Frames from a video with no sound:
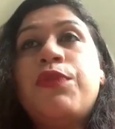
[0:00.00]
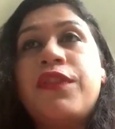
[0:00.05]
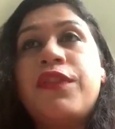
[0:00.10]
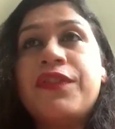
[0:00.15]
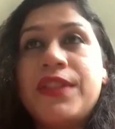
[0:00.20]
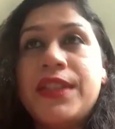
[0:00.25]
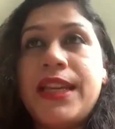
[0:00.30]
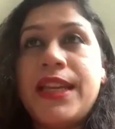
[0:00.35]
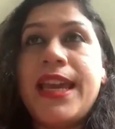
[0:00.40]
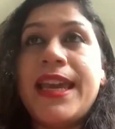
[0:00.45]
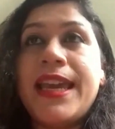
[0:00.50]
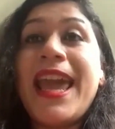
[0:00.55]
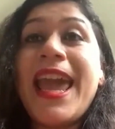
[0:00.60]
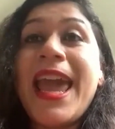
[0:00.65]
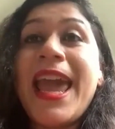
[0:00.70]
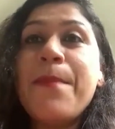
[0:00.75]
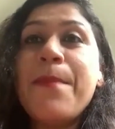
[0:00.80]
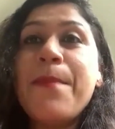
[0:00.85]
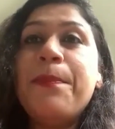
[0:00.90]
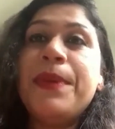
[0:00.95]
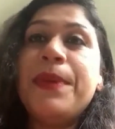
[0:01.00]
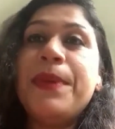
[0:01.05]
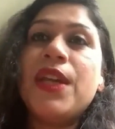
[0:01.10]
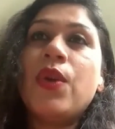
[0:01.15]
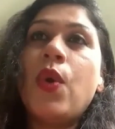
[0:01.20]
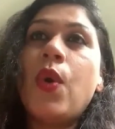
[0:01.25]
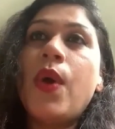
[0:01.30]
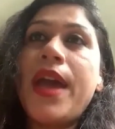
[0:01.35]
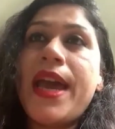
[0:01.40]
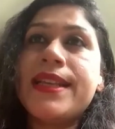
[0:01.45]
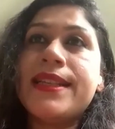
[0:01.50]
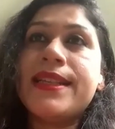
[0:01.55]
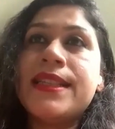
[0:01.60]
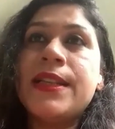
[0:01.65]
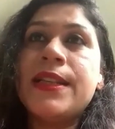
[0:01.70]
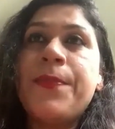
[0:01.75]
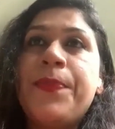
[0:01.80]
of stake, MPOS.